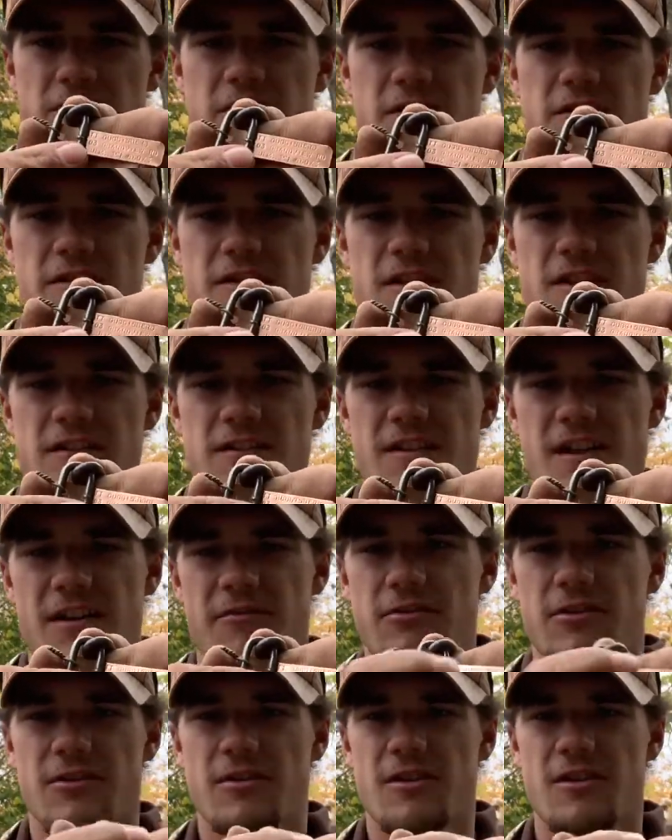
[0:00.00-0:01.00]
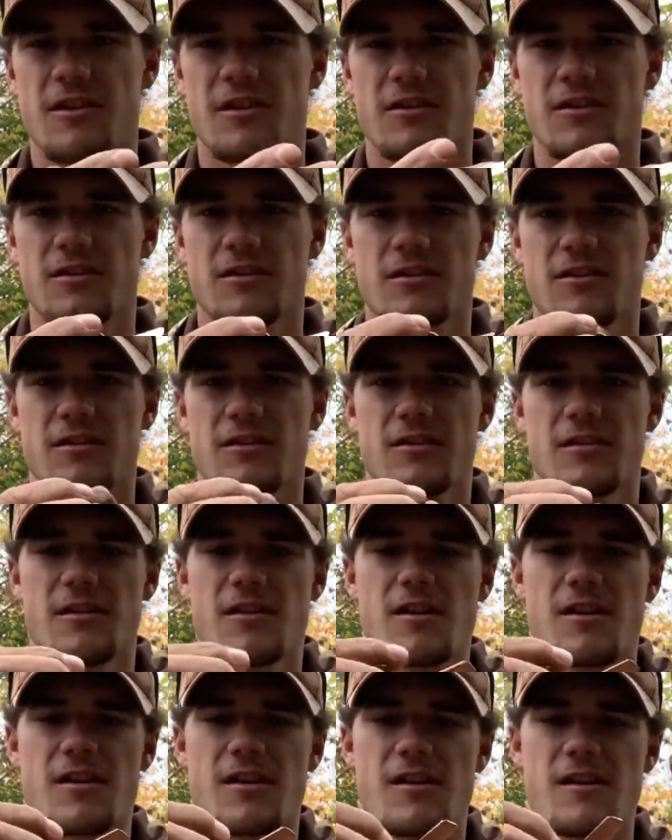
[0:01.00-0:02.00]
can see it's not real long.
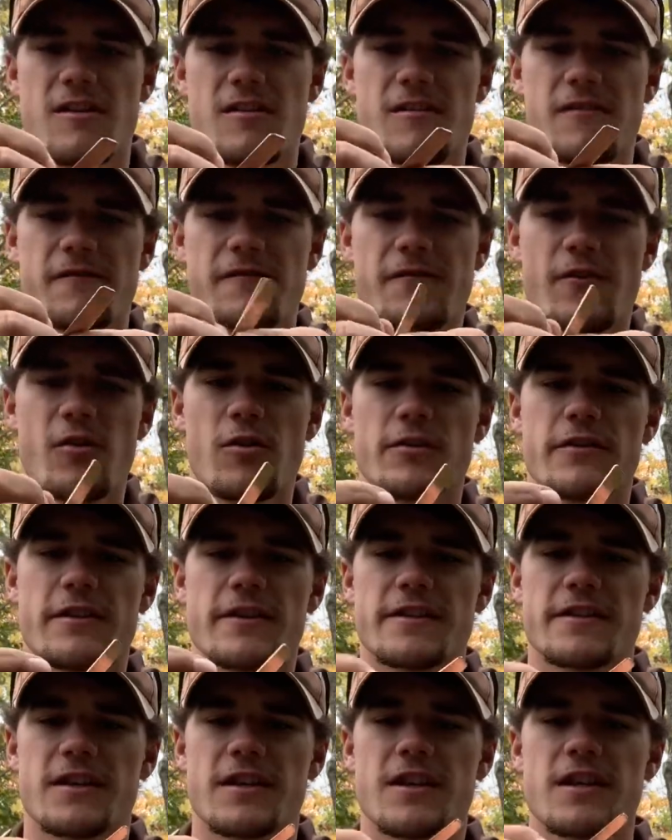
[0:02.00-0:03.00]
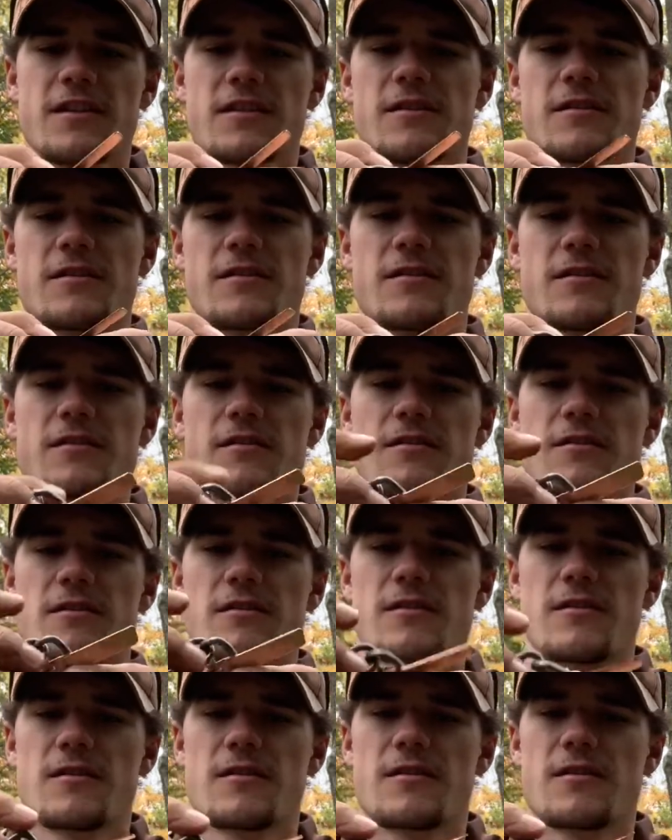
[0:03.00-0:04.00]
Fold this in.
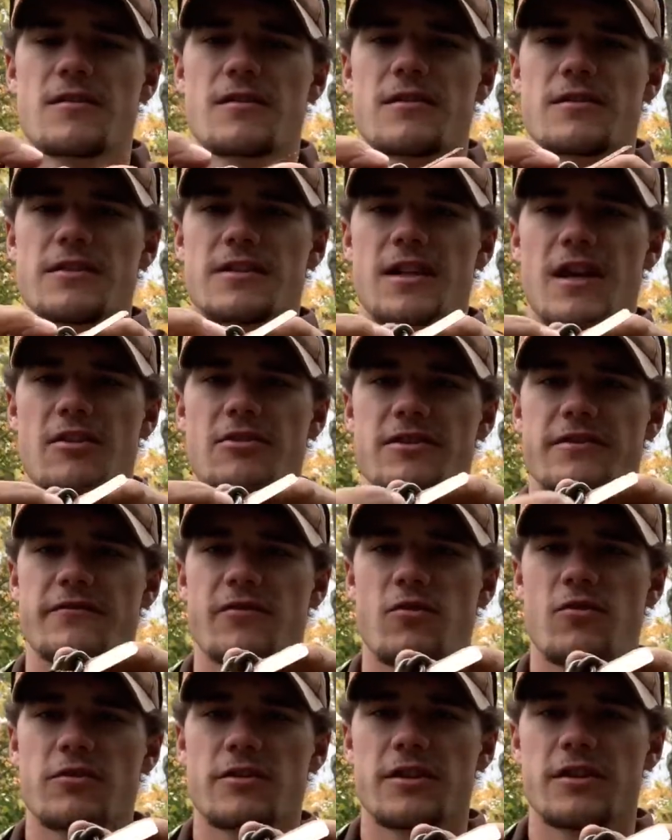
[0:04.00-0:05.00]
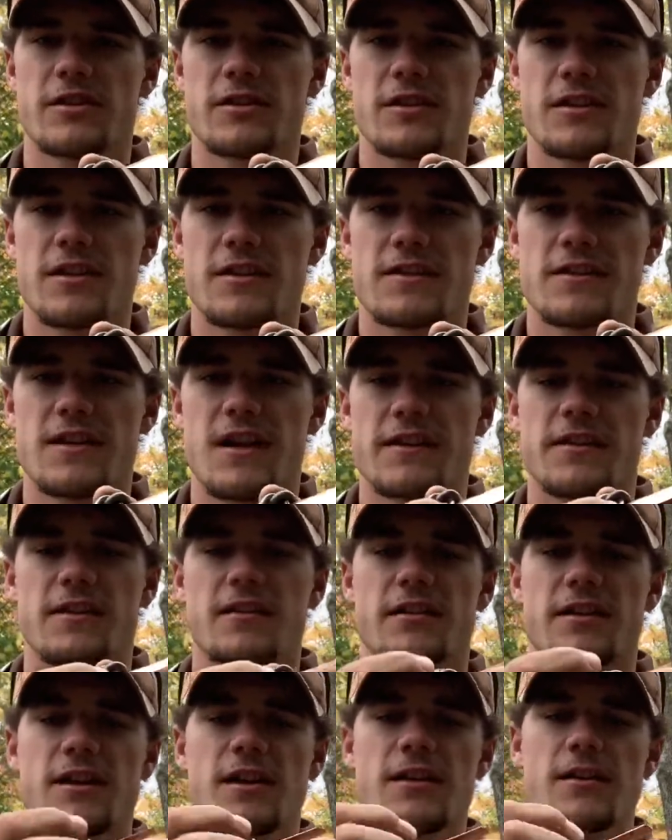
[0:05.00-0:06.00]
So now it's folded inside the
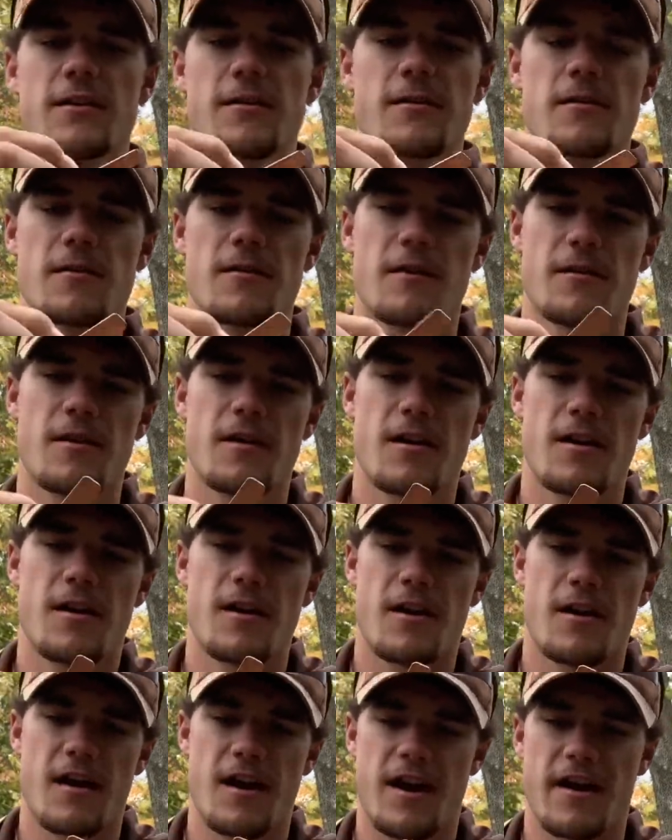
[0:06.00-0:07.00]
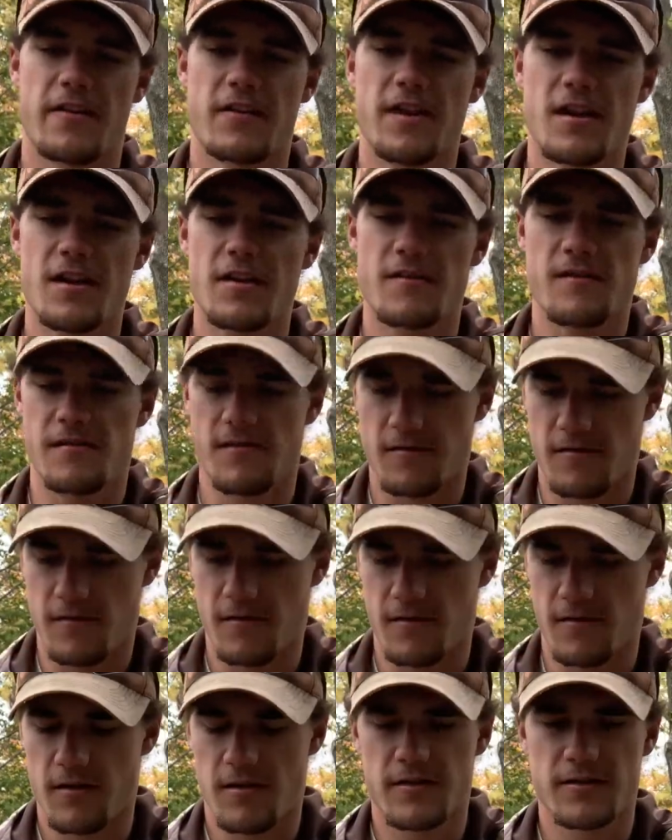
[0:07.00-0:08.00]
link. And then
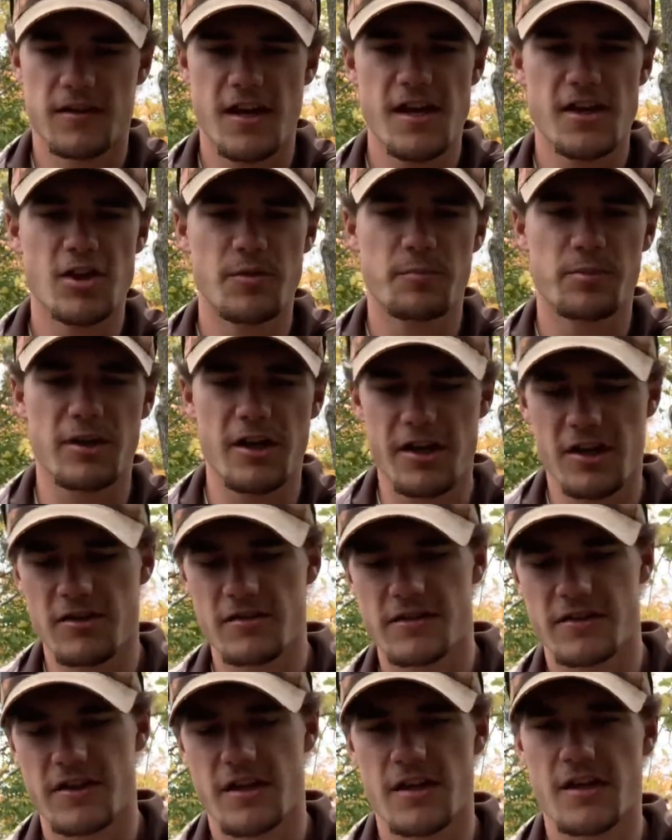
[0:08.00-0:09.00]
take your pliers